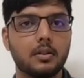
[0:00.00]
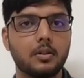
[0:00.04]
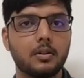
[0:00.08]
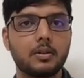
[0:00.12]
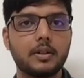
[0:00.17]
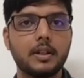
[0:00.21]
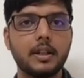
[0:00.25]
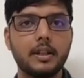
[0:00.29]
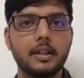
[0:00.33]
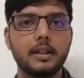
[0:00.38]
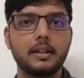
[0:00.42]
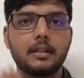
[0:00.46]

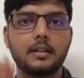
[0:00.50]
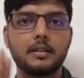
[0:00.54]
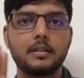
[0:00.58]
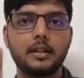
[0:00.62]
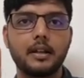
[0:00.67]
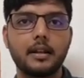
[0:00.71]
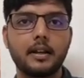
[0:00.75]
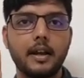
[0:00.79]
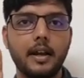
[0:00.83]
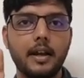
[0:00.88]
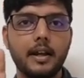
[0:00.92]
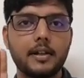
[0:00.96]
Okay,
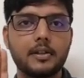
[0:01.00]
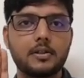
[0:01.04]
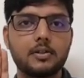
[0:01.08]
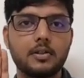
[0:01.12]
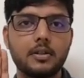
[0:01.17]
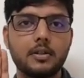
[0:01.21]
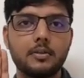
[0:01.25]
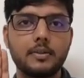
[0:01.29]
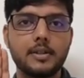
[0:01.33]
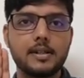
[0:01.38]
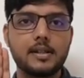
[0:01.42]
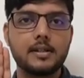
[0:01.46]
the light
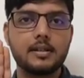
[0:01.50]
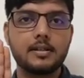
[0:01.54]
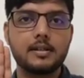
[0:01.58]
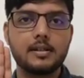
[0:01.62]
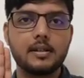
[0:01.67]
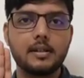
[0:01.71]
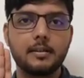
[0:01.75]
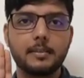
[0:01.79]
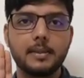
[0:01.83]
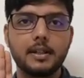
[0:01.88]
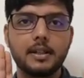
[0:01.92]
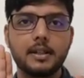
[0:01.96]
ray which is
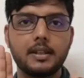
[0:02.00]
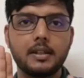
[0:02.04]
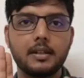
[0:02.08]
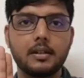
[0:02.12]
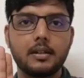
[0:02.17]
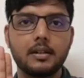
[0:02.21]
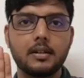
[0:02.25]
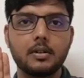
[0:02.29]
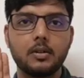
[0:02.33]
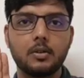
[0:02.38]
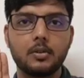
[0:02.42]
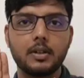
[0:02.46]
coming
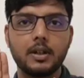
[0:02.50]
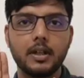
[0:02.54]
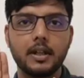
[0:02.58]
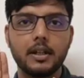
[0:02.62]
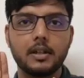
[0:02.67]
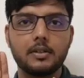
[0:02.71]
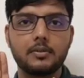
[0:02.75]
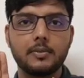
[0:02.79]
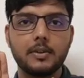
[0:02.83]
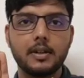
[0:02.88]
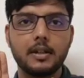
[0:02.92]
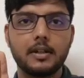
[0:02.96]
here,
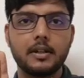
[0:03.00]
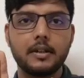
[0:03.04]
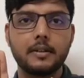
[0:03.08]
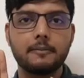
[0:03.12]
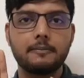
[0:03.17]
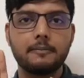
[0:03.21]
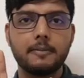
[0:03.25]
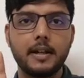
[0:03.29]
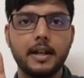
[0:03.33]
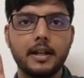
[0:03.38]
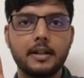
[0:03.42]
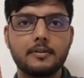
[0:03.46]
okay, it will
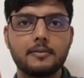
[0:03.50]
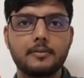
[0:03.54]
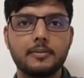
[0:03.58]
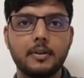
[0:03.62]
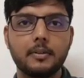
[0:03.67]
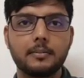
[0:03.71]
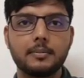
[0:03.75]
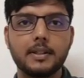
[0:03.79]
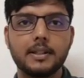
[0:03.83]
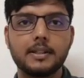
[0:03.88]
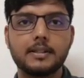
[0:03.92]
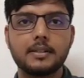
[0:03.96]
reflect
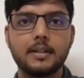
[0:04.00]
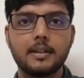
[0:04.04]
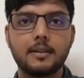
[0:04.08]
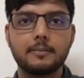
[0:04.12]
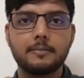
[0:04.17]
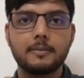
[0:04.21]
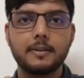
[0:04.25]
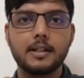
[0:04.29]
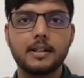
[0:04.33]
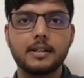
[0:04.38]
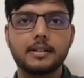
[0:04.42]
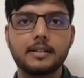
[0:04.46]
from this
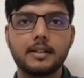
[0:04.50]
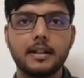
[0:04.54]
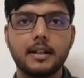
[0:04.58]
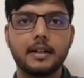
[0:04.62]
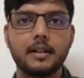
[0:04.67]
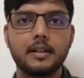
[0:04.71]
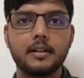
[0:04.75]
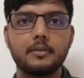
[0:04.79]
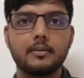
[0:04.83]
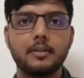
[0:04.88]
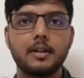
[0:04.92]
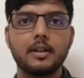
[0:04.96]
surface and
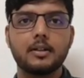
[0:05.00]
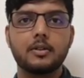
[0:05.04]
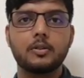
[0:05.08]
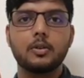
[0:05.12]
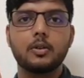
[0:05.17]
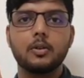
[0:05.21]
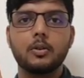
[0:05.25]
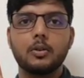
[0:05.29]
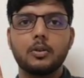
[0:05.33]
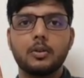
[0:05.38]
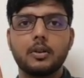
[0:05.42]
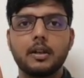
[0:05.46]
it will
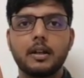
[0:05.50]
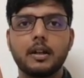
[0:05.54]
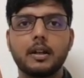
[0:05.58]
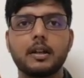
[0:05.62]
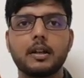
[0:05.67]
go